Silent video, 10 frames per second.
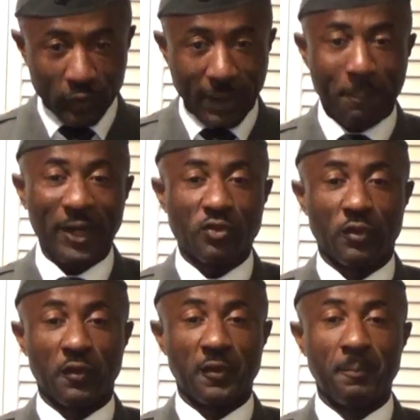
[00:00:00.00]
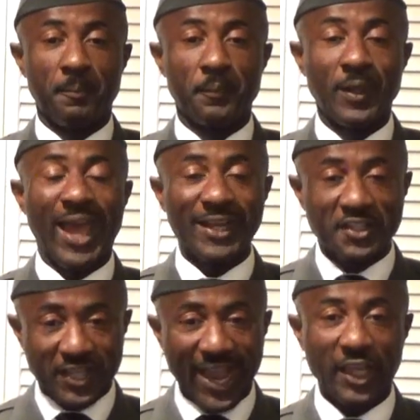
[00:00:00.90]
for your patriotism
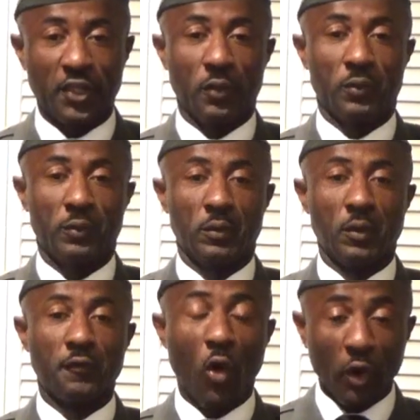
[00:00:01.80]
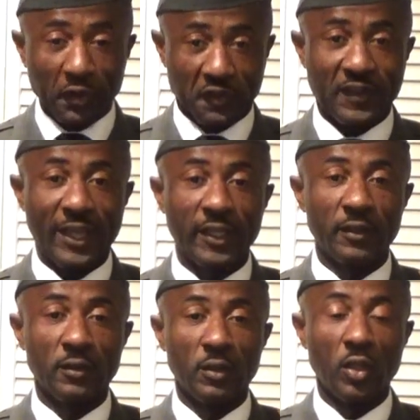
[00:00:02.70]
and thank you for
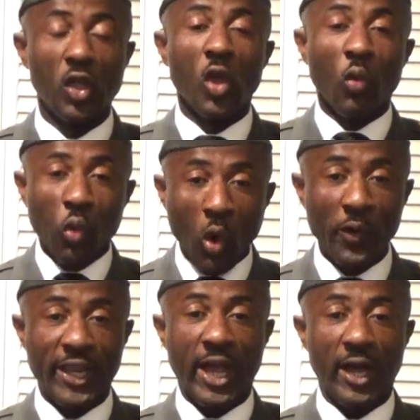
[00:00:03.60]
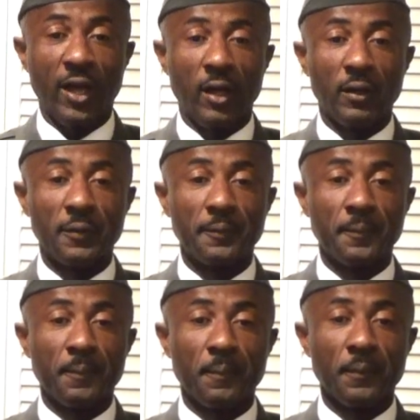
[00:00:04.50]
understanding who we are
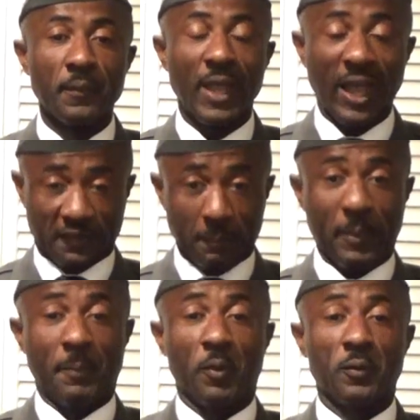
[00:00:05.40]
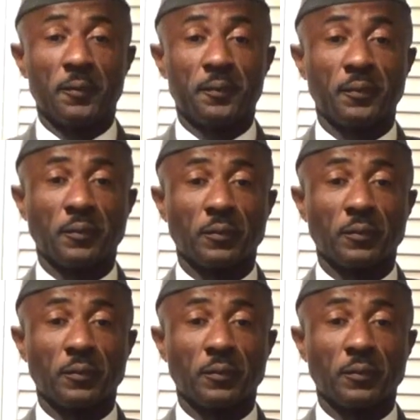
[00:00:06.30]
as a people.